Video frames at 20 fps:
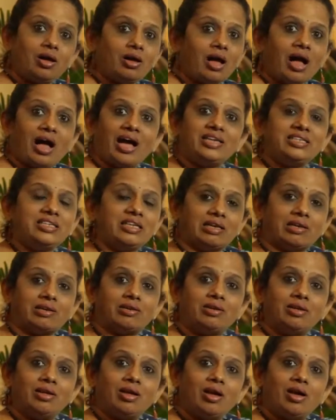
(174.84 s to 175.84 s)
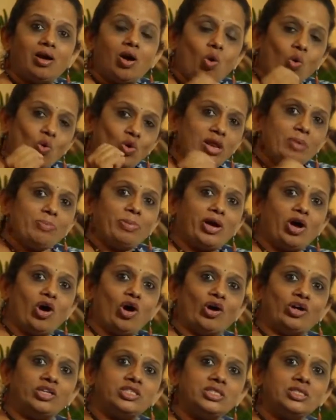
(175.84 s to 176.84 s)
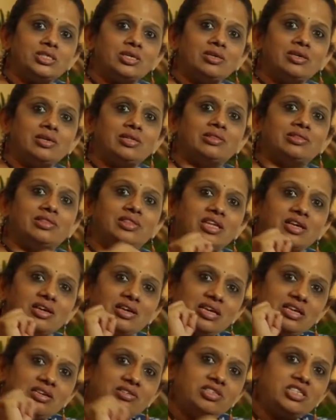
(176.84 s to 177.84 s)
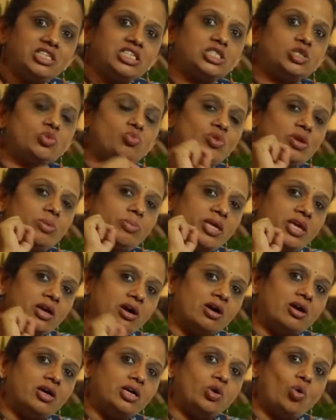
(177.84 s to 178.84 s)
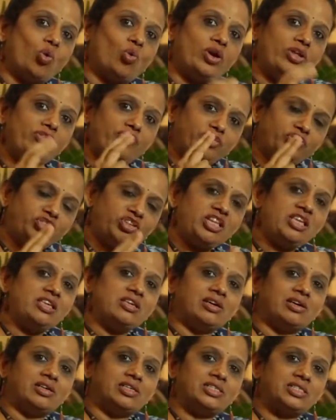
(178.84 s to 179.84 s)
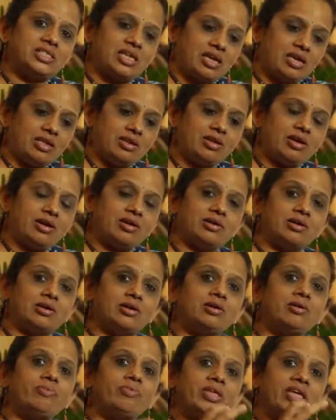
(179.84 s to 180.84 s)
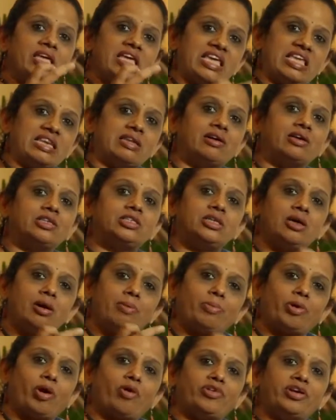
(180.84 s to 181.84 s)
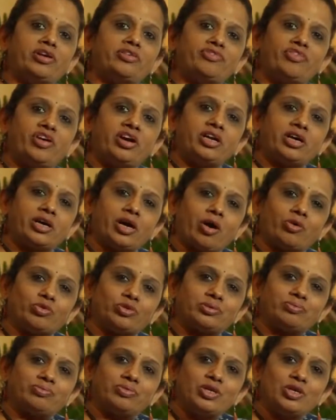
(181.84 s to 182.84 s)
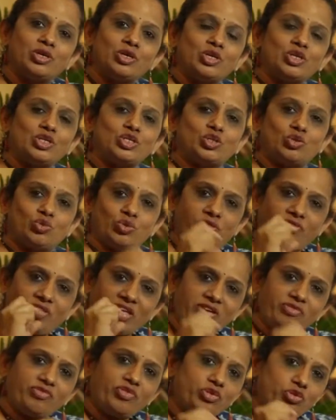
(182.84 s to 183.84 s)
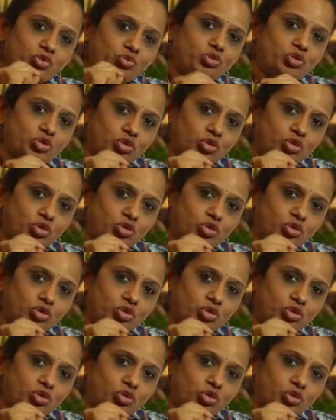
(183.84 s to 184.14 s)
idle, only because the interest will be earned only for 3 years in a inert Provident Fund account. So the thing for you to